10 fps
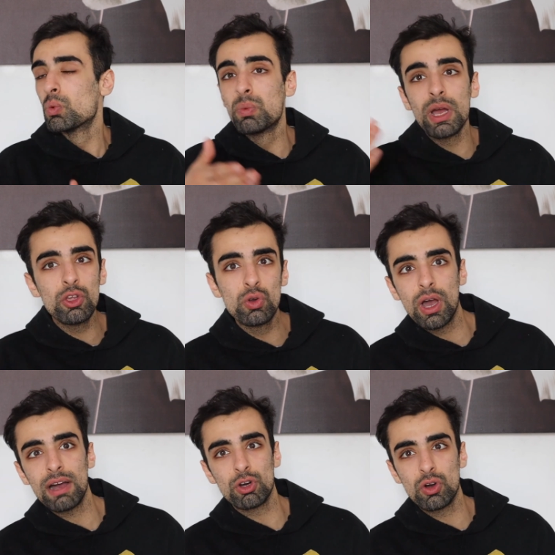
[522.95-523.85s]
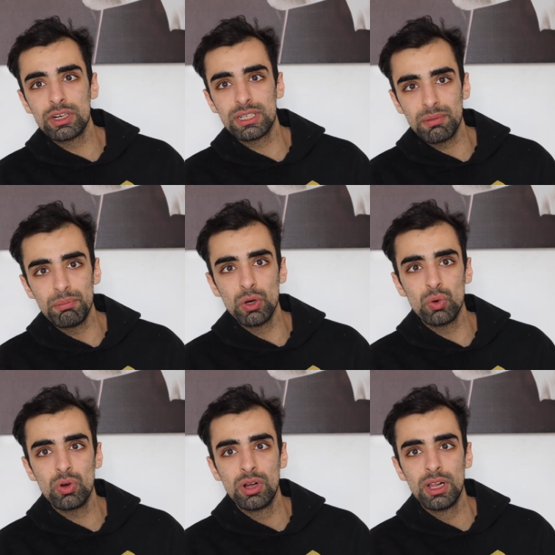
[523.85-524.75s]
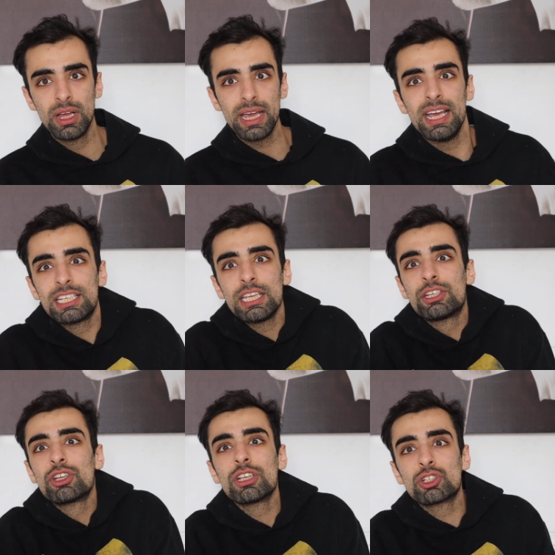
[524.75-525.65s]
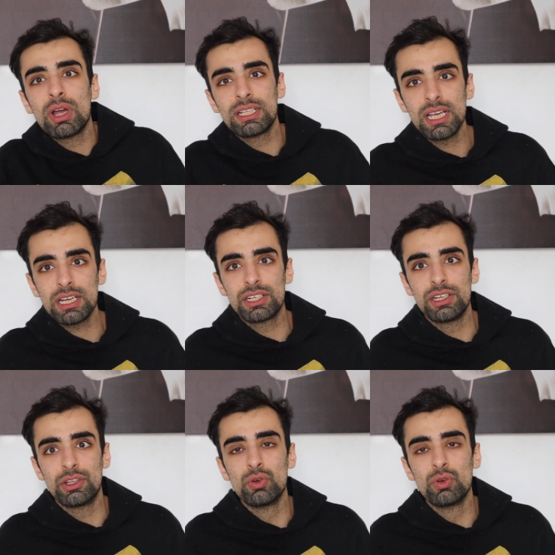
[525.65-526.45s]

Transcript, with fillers: when you have a content mill, it's, it's just a transaction.